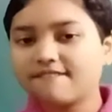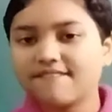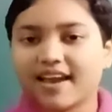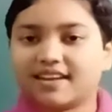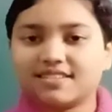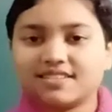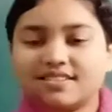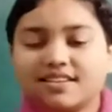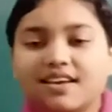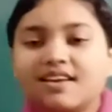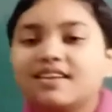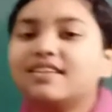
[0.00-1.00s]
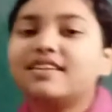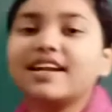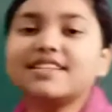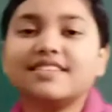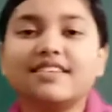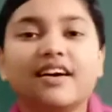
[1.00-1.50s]
effect?
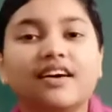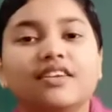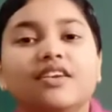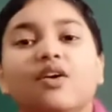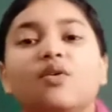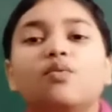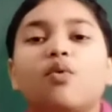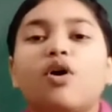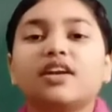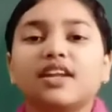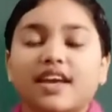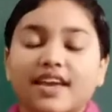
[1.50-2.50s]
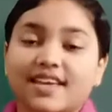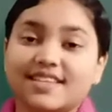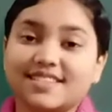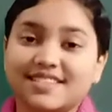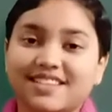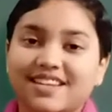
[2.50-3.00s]
Let's learn what
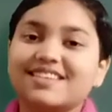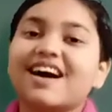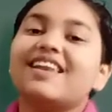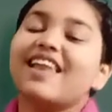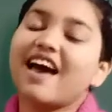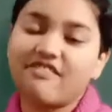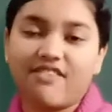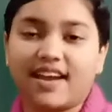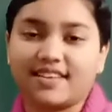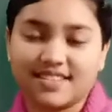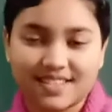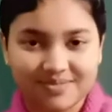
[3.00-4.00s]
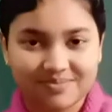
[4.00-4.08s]
is Tyndall effect.